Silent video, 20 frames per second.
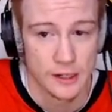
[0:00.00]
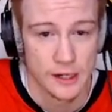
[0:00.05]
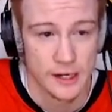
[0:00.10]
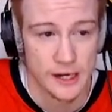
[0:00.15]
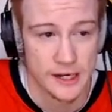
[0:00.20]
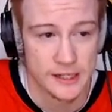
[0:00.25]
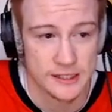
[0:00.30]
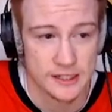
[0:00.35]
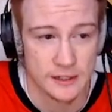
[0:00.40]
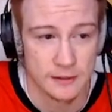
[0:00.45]

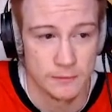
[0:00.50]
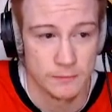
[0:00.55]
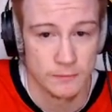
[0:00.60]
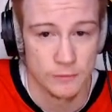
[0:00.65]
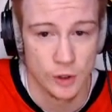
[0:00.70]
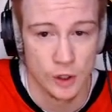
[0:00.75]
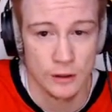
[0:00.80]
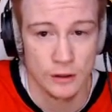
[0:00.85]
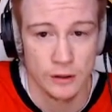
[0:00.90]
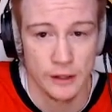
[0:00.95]
It's a
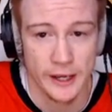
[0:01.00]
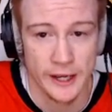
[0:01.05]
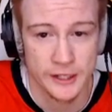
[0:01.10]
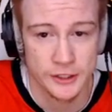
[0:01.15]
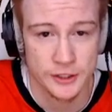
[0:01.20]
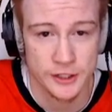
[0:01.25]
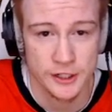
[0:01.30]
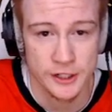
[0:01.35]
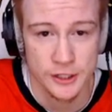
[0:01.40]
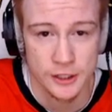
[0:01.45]

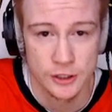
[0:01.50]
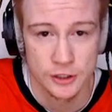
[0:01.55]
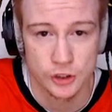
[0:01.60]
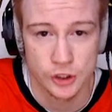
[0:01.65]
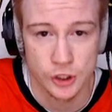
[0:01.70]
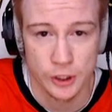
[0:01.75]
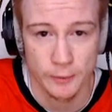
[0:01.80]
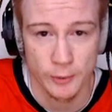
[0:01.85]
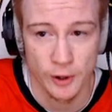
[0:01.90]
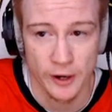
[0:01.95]
entry,
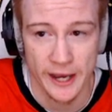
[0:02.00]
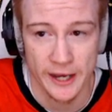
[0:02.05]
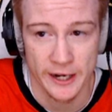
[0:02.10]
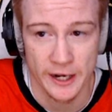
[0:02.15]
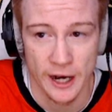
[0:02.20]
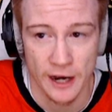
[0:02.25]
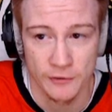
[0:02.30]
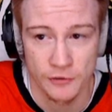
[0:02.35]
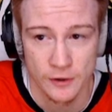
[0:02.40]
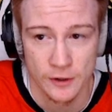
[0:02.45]
dribble
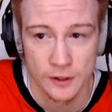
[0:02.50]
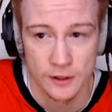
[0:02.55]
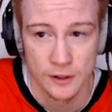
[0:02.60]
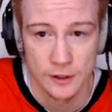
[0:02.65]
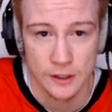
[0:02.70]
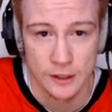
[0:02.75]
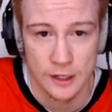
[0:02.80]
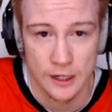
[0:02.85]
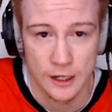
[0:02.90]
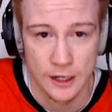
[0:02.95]
handoff,
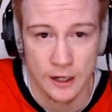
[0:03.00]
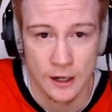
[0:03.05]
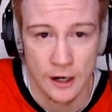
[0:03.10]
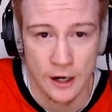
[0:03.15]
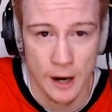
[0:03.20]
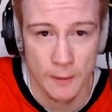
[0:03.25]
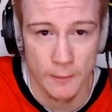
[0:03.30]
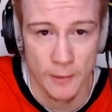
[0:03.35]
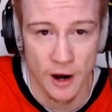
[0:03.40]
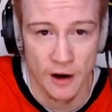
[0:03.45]

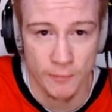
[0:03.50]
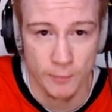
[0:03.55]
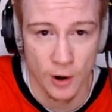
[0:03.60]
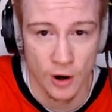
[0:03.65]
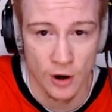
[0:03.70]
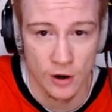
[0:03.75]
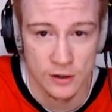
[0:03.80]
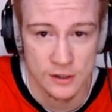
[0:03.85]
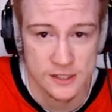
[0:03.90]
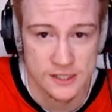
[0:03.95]
come off
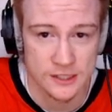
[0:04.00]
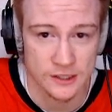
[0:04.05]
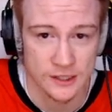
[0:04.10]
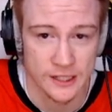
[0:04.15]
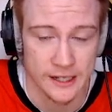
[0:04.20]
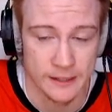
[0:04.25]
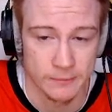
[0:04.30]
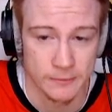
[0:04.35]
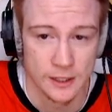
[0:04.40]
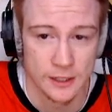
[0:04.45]
ball,
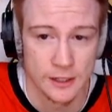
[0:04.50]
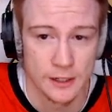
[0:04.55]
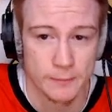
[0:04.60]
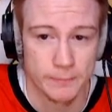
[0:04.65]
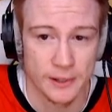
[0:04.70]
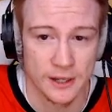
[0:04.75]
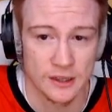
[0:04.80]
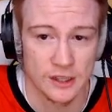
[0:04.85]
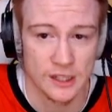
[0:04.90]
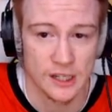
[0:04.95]
slip.
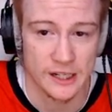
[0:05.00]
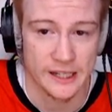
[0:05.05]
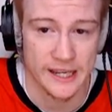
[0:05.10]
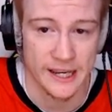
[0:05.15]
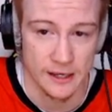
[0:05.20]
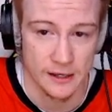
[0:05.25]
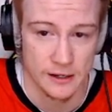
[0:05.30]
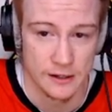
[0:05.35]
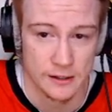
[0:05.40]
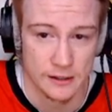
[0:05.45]
But look it.